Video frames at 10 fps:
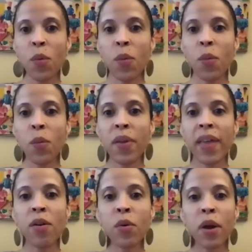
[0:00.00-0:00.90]

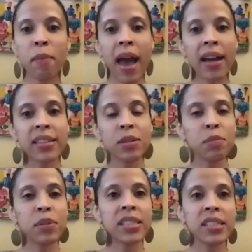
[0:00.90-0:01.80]
without going back to
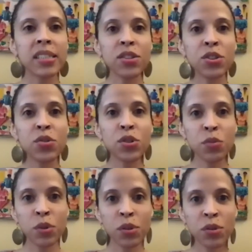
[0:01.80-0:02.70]
business as
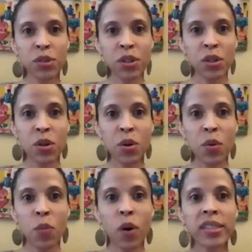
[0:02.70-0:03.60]
usual
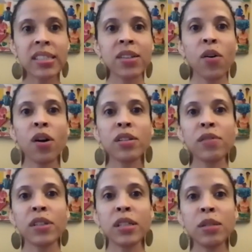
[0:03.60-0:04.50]
once all of
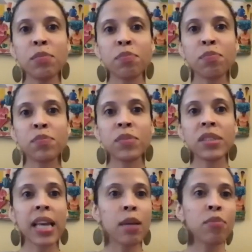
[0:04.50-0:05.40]
the
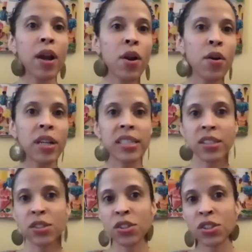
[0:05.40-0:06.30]
same priorities
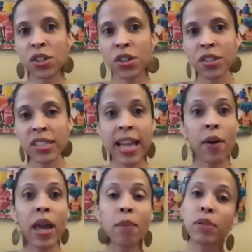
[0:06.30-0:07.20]
and concerns now
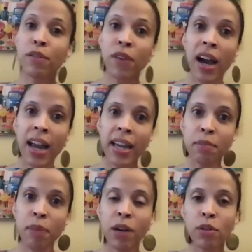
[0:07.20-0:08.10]

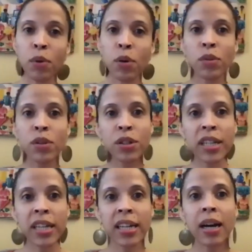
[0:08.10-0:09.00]
amplified by remote
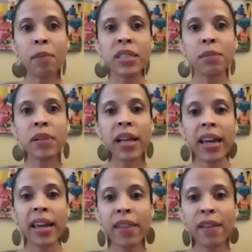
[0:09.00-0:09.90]
learning come into
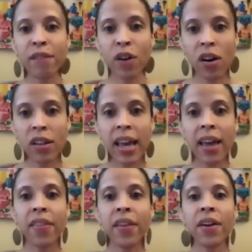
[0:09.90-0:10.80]
play in the fall
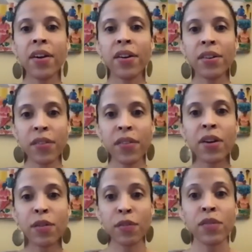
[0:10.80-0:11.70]
and they're
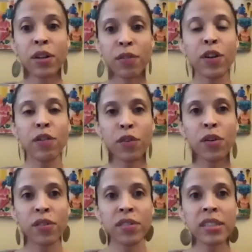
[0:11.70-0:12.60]
they're they're
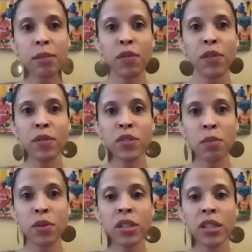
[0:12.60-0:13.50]
fearful some of
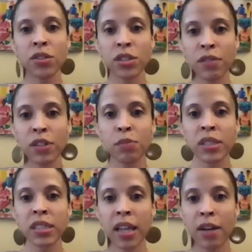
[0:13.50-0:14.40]
some of the leaders have
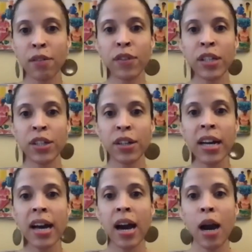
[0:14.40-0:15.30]
expressed a lot of fear
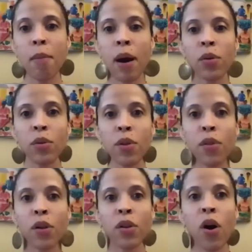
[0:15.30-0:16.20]
about
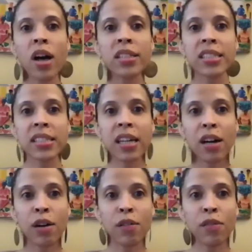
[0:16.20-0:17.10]
the loss
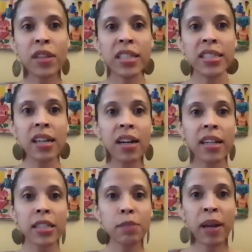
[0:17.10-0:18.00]
of these
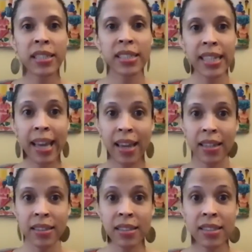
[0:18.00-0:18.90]
unexpected
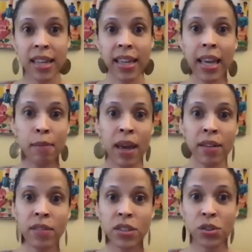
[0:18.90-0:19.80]
gains that came out
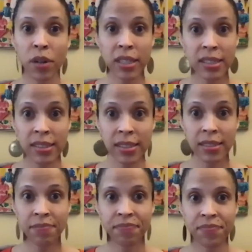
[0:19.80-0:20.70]
of this
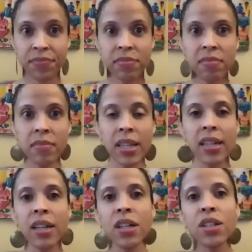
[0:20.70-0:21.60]
crisis
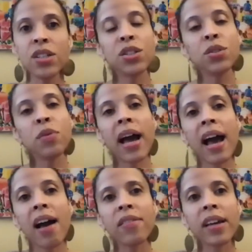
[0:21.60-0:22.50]
do you
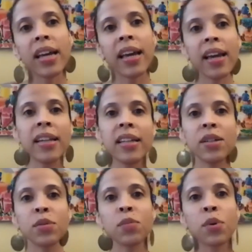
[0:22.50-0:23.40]
have
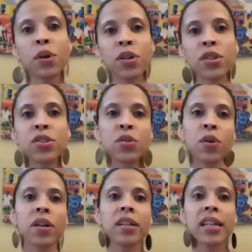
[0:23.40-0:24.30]
any words
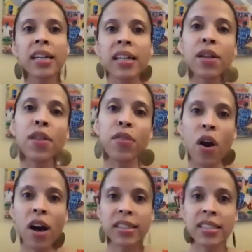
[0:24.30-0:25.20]
or
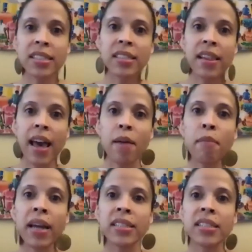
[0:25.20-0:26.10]
thoughts that
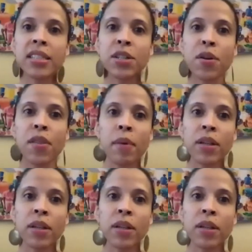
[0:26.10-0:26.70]
might steer them in a